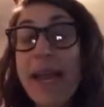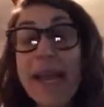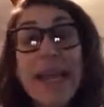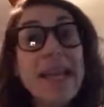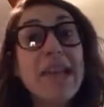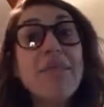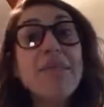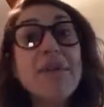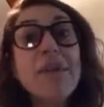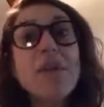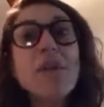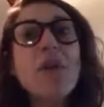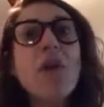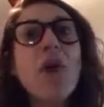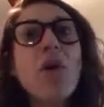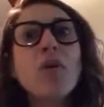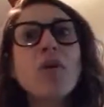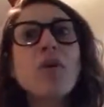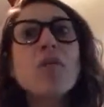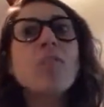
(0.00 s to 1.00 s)
Even
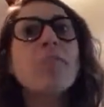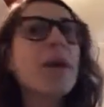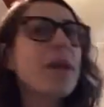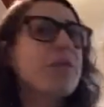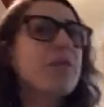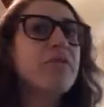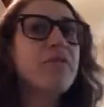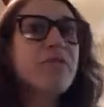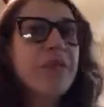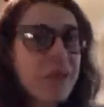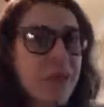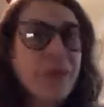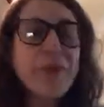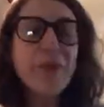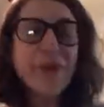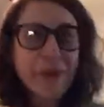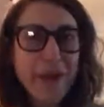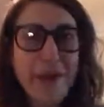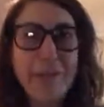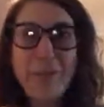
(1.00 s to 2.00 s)
though you might feel
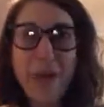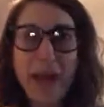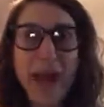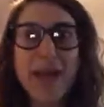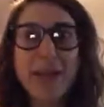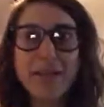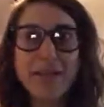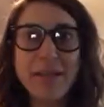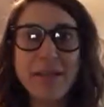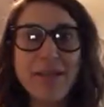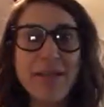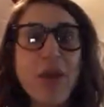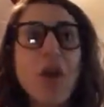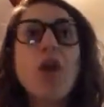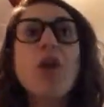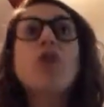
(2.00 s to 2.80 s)
very passive,